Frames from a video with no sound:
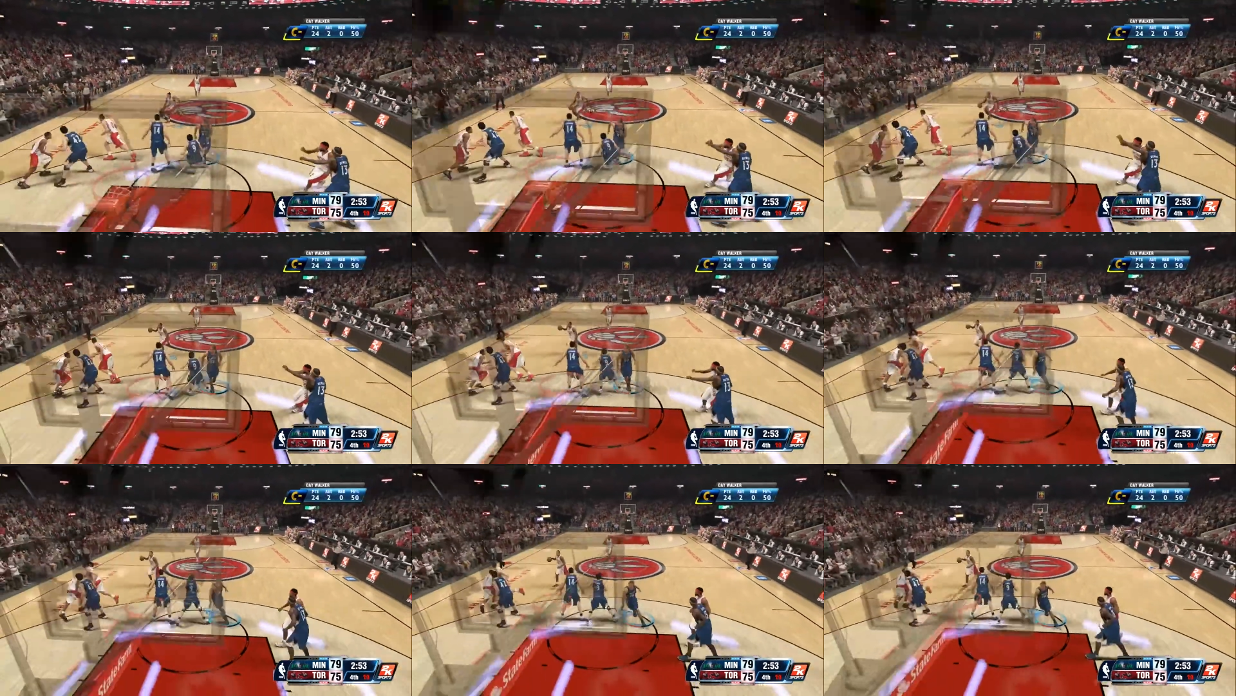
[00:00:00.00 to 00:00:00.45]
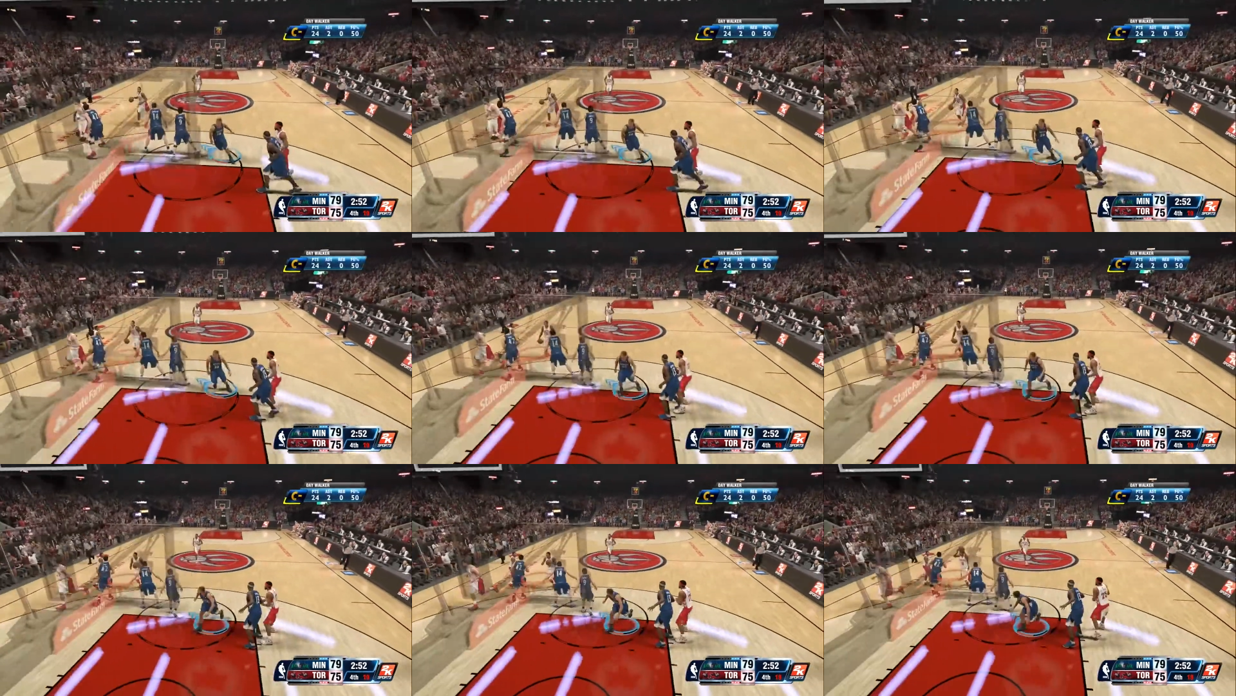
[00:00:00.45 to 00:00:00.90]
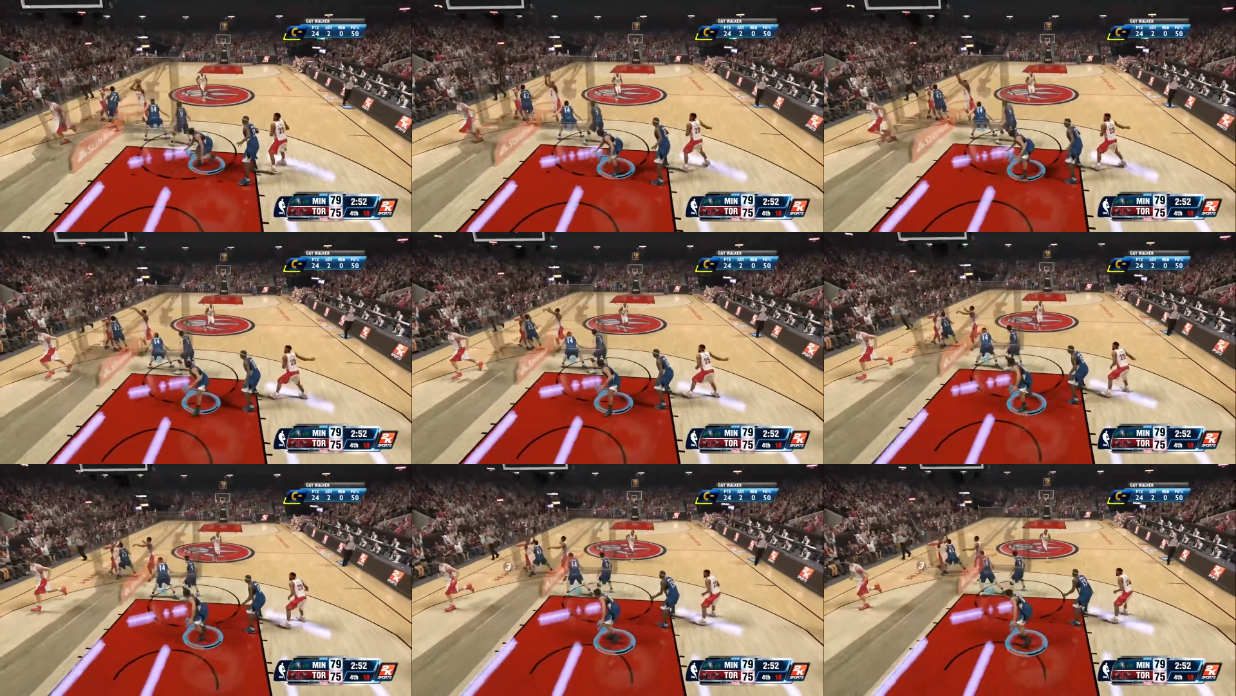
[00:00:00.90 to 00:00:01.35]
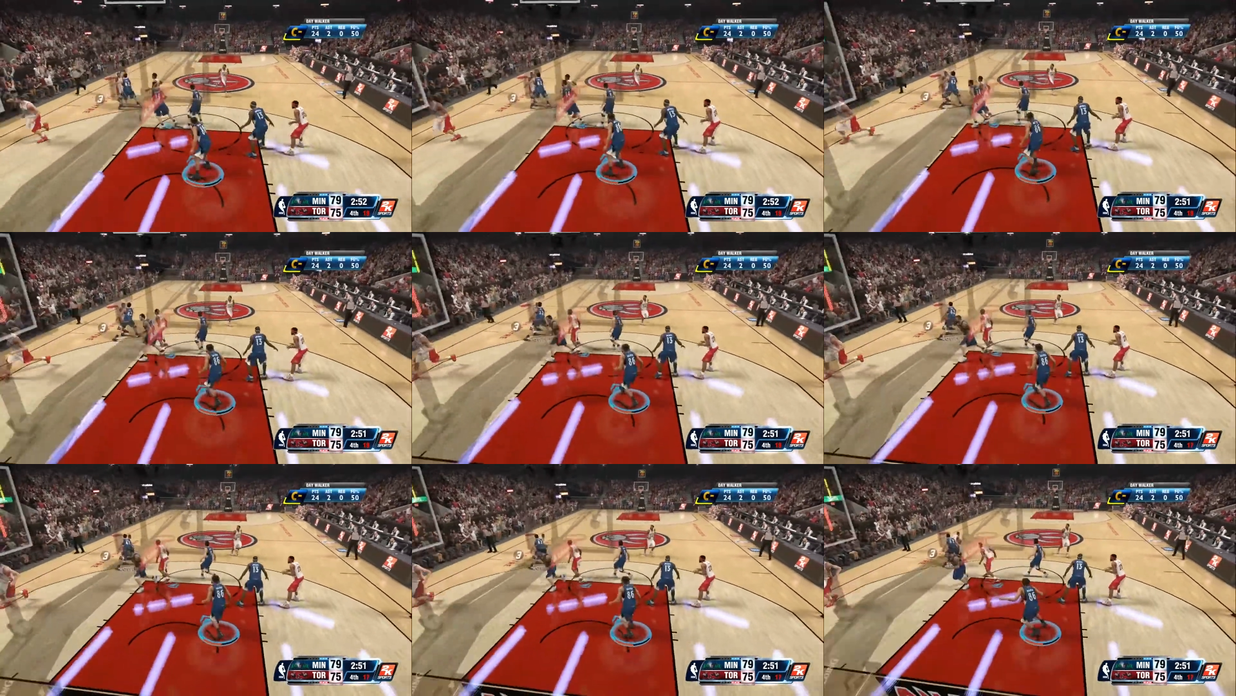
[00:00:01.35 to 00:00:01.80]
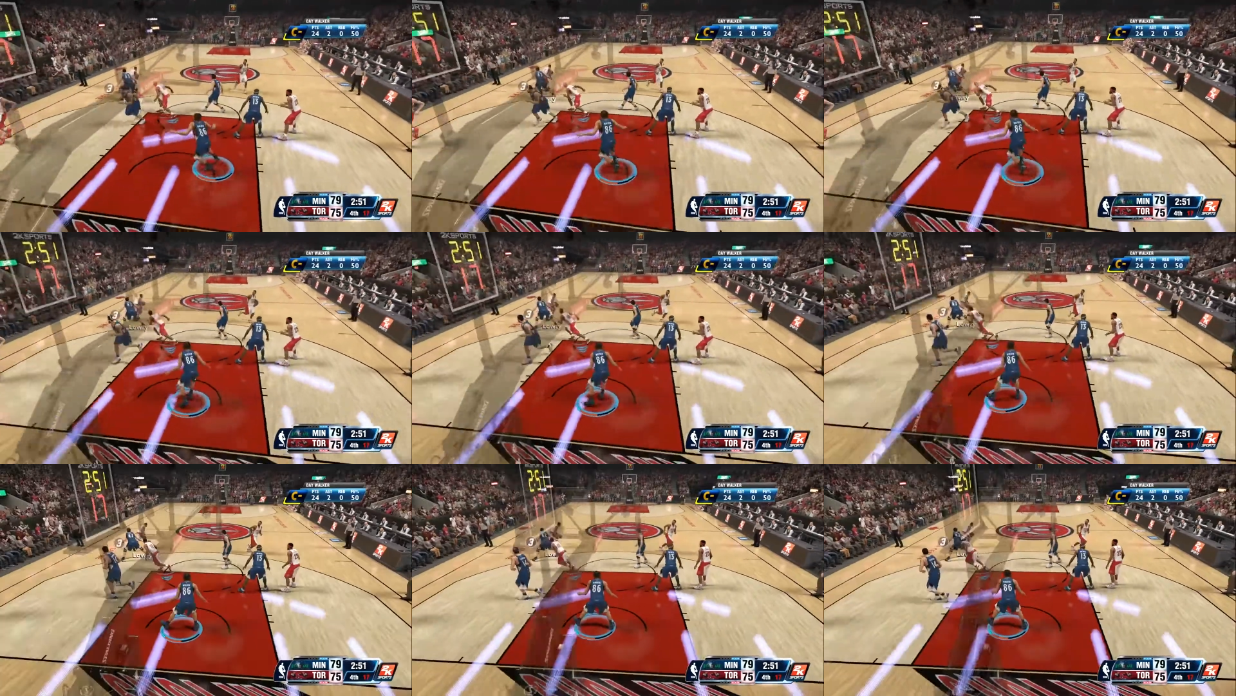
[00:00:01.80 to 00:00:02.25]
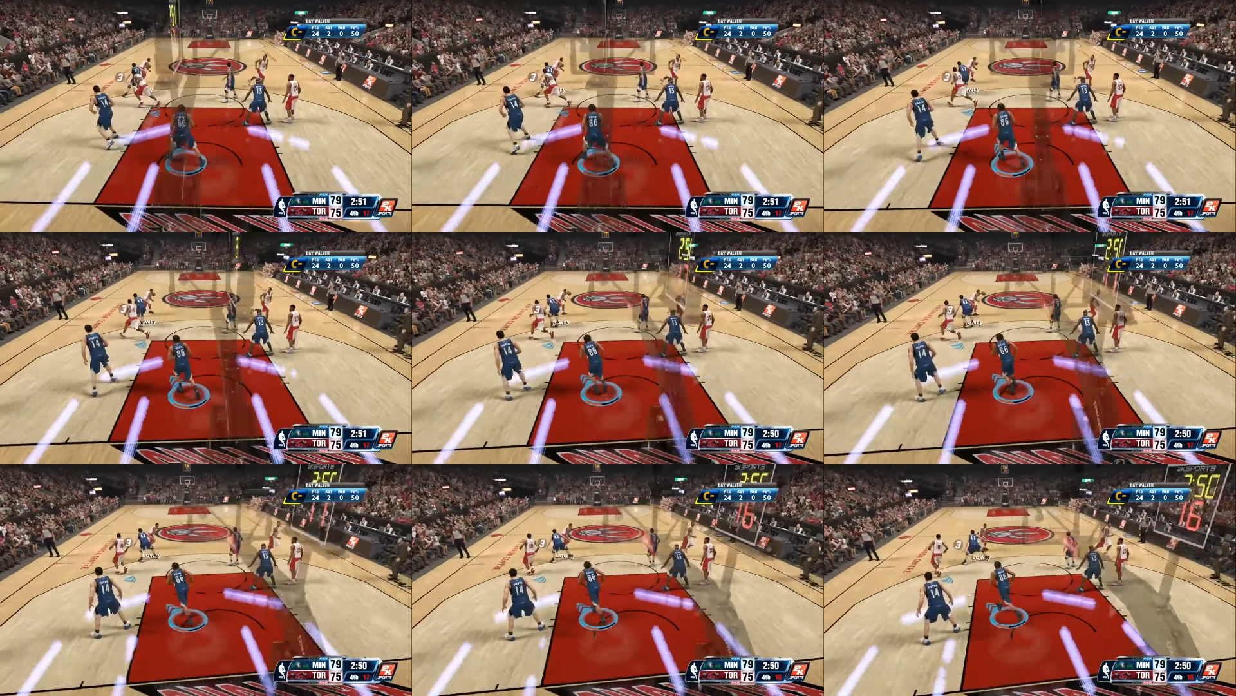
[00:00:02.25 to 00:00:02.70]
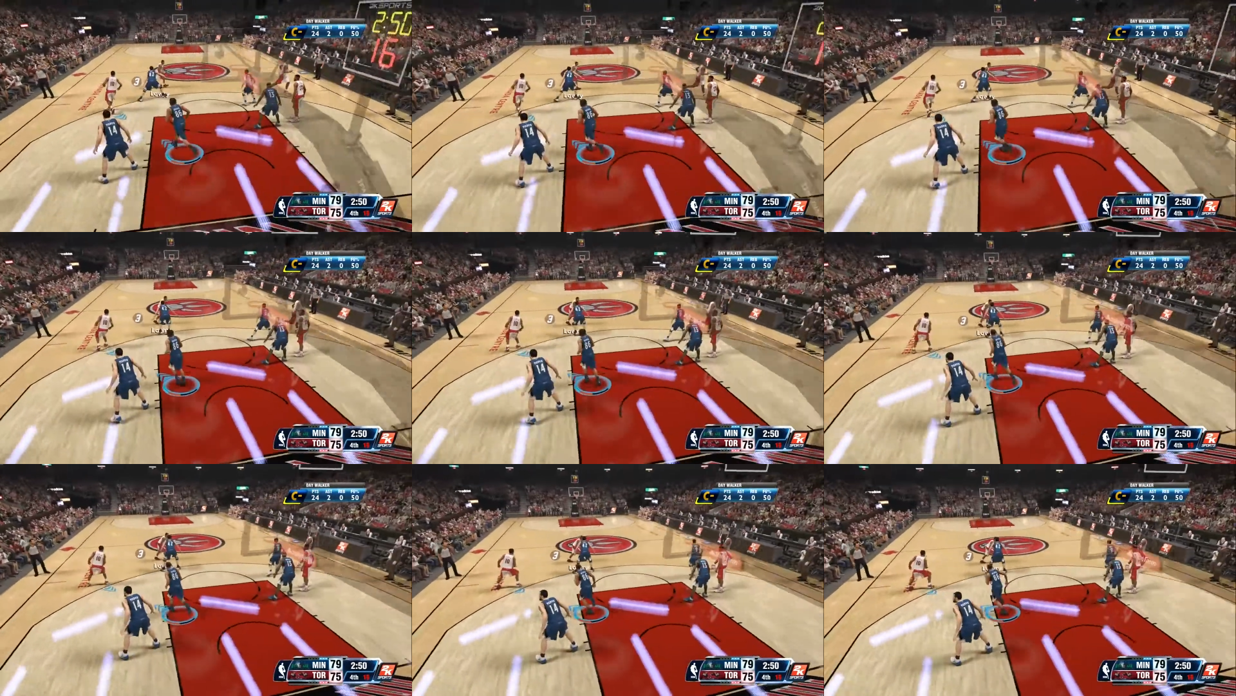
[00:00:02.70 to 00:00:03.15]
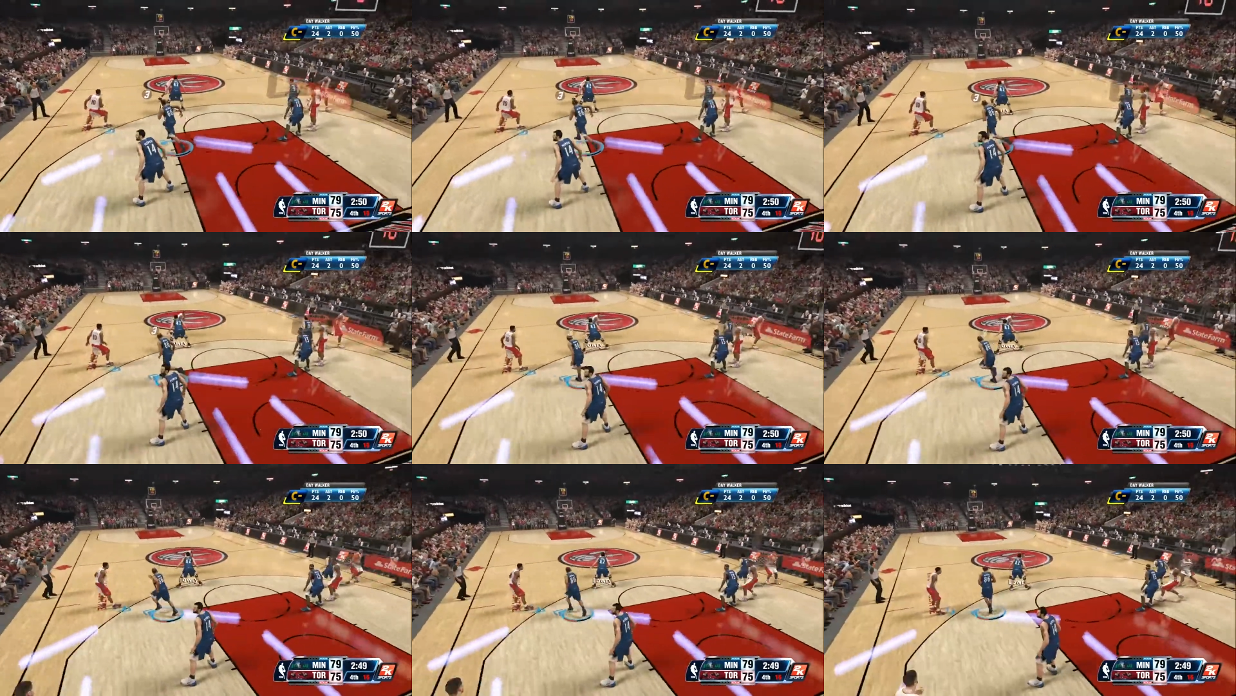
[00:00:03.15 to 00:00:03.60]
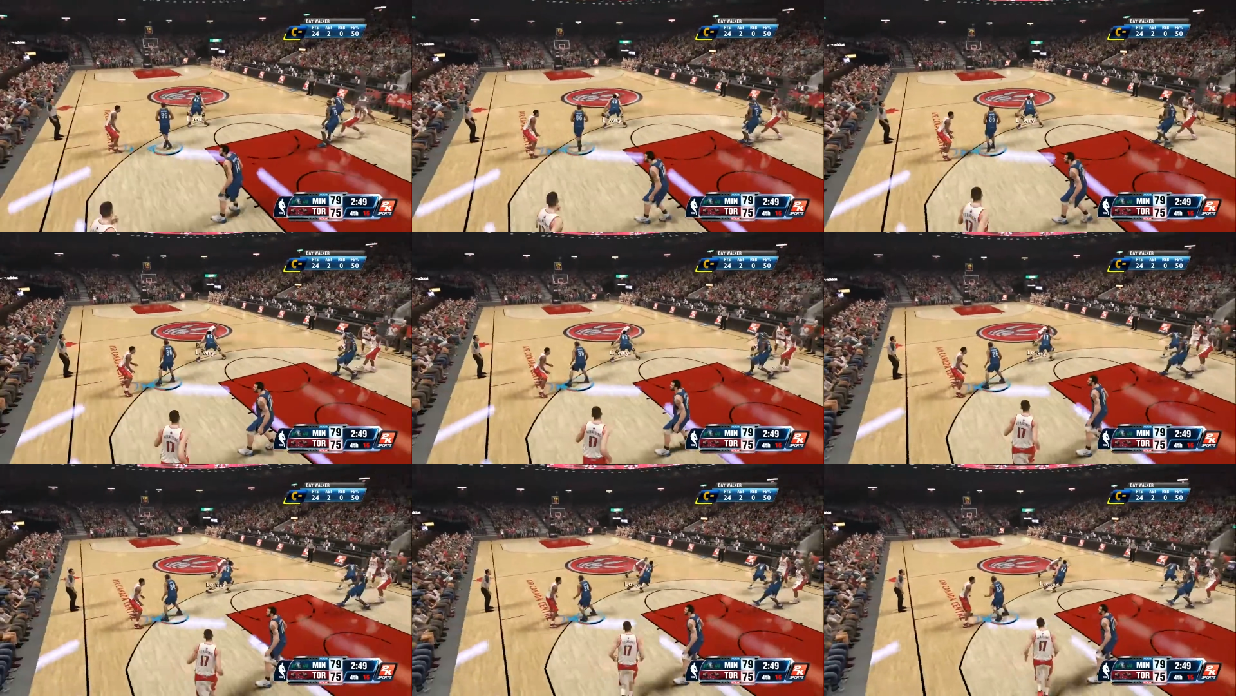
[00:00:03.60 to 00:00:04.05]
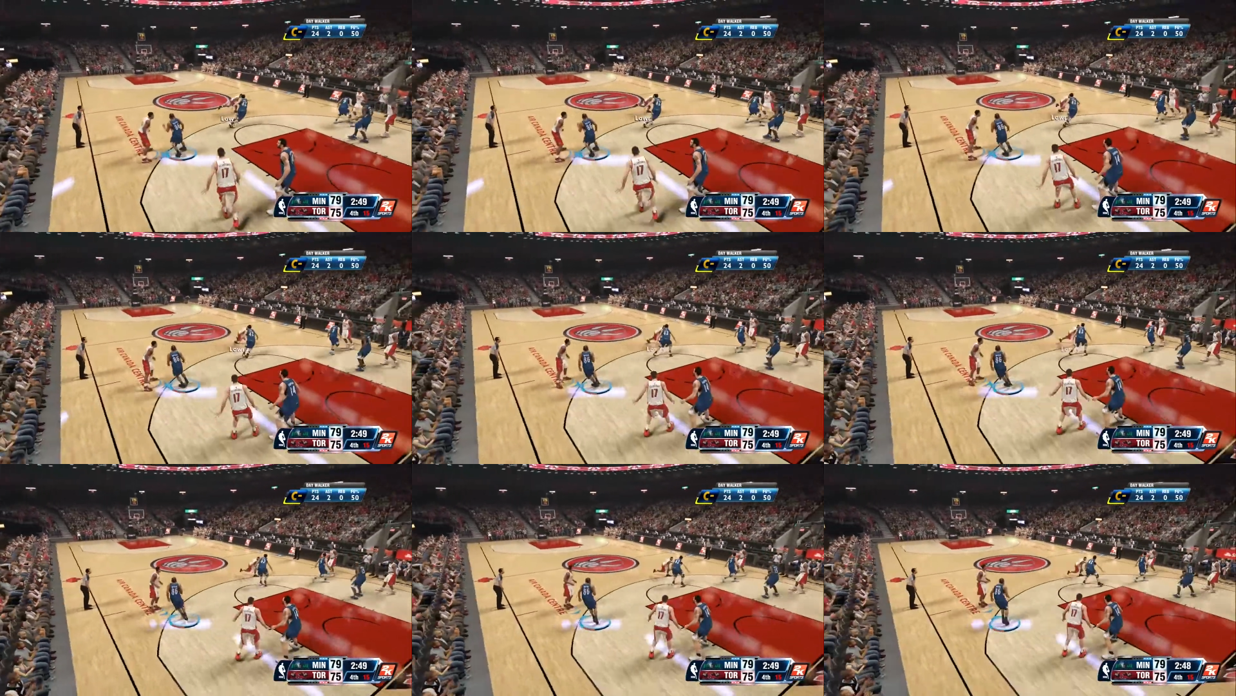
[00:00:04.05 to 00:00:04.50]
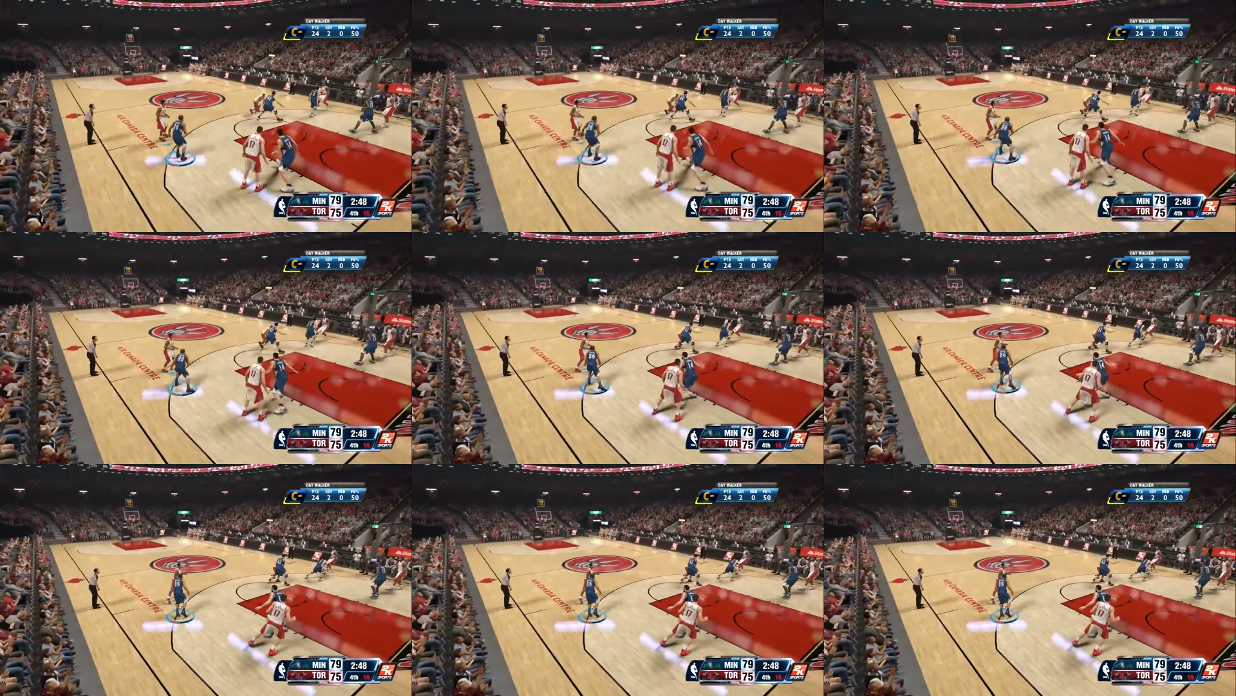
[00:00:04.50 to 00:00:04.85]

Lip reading: [unreadable: no face in view]